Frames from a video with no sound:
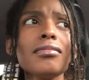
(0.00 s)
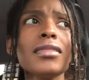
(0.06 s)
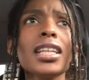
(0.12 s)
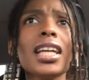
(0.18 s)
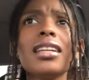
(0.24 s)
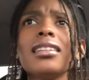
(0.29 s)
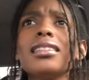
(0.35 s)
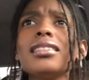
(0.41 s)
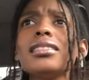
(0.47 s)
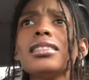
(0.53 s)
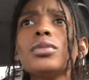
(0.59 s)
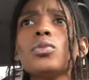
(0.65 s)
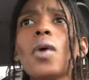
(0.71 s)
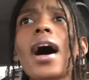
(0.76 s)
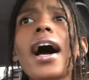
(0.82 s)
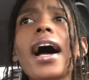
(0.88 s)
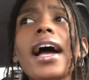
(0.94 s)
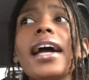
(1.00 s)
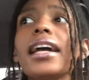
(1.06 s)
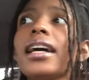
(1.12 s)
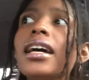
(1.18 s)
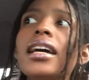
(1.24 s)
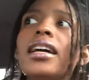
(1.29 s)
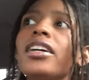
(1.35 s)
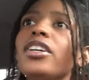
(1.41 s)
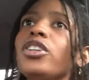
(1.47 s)
And this is why
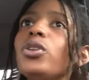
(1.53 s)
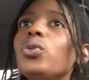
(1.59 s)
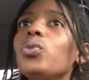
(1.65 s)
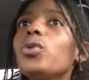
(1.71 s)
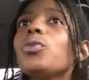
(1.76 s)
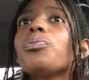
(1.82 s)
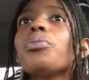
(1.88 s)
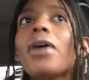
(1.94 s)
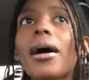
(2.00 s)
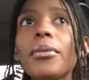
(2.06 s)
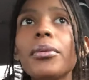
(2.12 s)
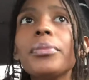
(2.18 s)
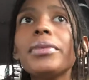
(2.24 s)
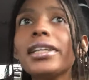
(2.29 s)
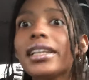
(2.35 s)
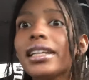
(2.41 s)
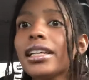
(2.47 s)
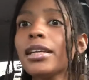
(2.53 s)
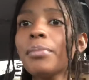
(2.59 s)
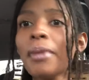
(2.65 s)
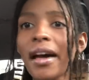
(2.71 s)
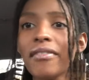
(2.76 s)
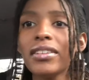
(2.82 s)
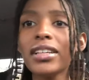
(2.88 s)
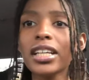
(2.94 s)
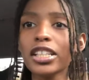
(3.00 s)
you will probably keep
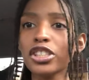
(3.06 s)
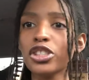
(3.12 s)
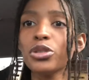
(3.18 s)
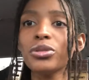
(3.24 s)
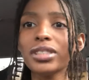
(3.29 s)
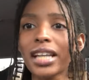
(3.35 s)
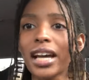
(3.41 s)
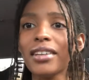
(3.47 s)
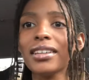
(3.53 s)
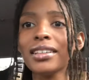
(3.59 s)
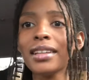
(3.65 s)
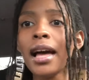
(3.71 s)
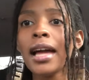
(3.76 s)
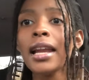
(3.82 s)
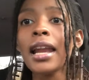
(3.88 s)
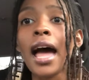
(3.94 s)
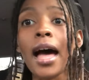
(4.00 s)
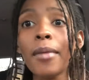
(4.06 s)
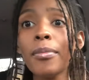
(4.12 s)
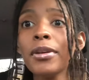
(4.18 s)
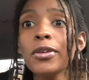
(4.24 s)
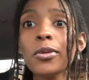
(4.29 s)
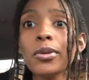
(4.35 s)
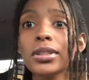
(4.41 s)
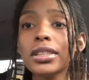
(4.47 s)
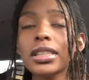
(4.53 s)
having issues down the line. I've been
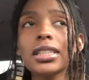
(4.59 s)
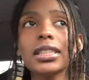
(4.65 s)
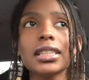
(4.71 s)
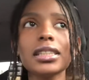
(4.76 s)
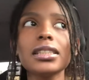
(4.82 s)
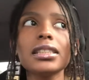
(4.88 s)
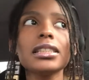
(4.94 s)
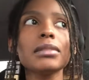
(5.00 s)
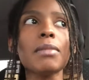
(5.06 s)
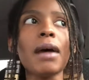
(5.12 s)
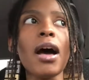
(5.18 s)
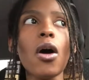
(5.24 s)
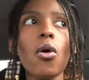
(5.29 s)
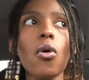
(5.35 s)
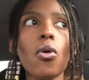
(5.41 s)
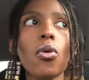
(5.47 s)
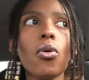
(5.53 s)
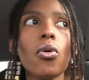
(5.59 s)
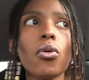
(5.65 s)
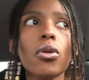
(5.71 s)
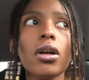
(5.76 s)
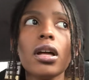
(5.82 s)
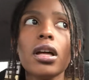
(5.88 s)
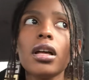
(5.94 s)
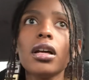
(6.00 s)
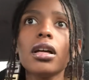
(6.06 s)
going to the dentist my whole
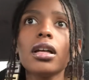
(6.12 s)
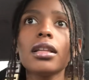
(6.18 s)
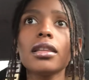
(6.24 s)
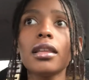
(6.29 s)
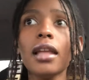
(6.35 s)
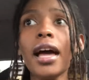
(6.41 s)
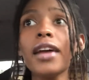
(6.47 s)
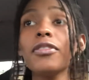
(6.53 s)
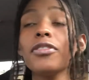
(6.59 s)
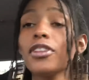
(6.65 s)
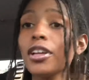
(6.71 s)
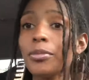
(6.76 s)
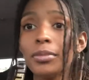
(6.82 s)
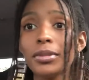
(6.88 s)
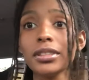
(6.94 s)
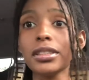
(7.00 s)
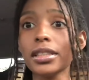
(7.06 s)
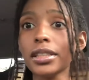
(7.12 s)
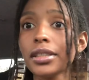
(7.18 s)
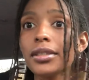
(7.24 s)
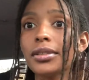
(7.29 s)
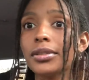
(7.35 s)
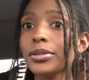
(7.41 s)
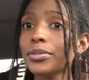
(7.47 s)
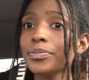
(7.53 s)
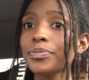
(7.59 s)
life up
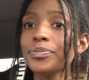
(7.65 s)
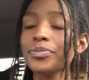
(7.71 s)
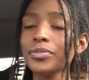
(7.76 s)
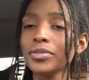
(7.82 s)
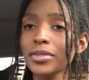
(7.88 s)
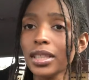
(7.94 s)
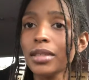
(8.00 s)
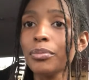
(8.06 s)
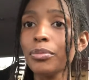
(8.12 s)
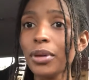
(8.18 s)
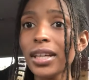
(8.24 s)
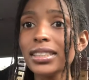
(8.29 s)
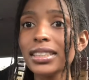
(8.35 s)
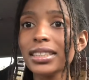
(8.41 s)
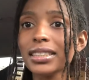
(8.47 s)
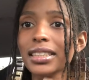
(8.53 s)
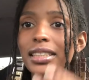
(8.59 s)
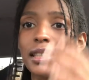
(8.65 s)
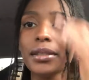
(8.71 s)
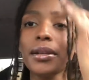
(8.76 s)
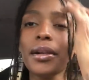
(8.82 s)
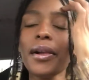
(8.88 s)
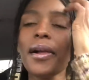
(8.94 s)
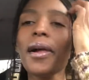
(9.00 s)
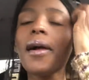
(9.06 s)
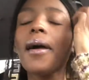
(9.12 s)
until presently,
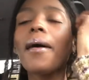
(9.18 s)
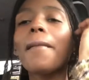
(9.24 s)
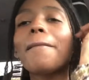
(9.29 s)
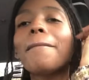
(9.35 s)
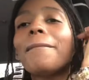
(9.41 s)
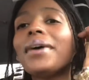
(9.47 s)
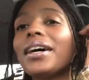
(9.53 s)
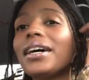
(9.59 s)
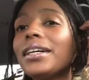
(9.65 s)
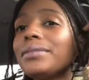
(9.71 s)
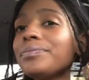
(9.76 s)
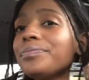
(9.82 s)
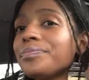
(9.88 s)
but